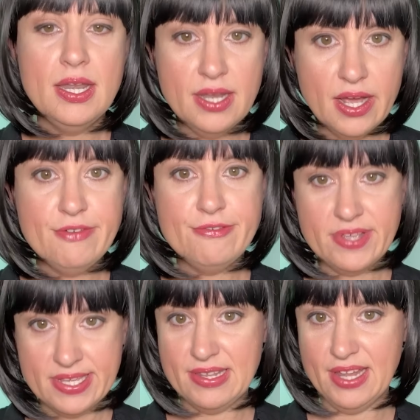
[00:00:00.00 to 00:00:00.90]
Love
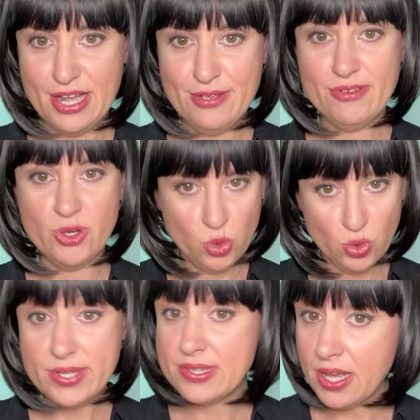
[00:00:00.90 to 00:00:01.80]
is life and all
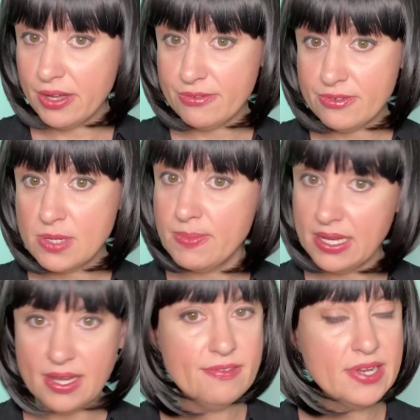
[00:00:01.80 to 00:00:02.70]
is love. To be
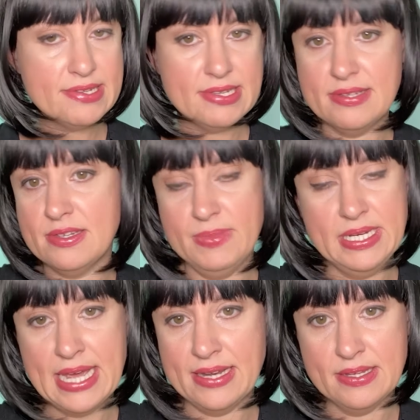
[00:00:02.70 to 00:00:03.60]
loveless is to be
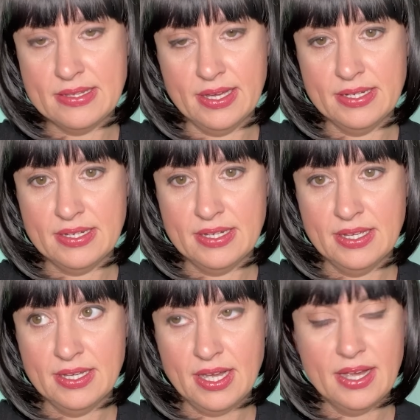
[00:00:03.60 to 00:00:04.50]
dead inside.
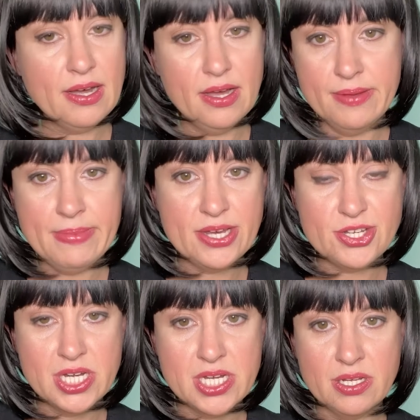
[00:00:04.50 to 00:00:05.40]
I can't
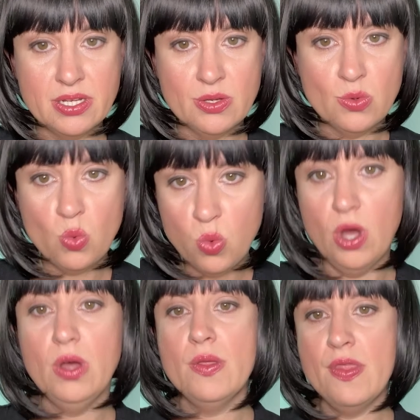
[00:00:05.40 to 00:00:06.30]
imagine
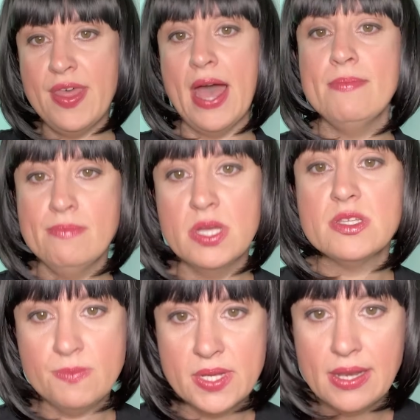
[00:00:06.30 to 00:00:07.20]
what that
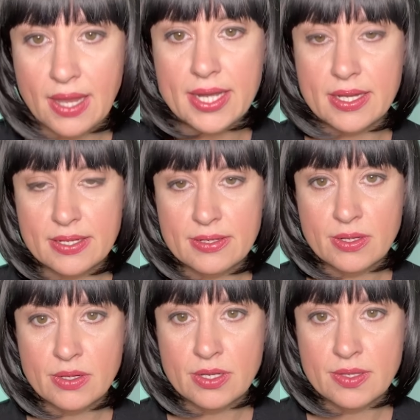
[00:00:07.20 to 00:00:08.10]
must be like.
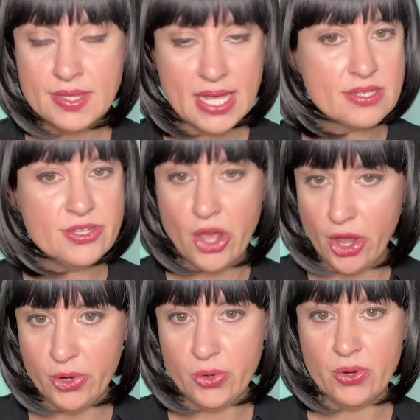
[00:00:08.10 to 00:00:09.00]
That's
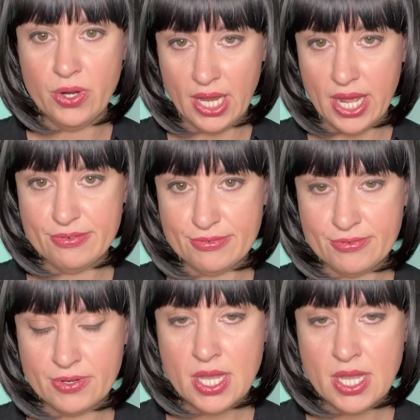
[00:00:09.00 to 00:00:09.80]
no life.